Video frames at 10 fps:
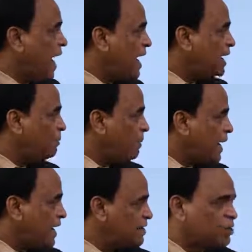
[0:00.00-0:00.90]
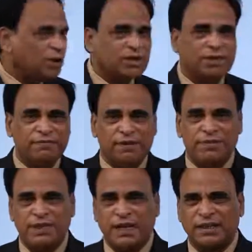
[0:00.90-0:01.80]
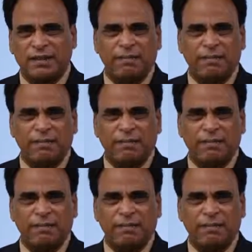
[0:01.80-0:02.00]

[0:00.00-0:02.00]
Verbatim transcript: Add badge on the website,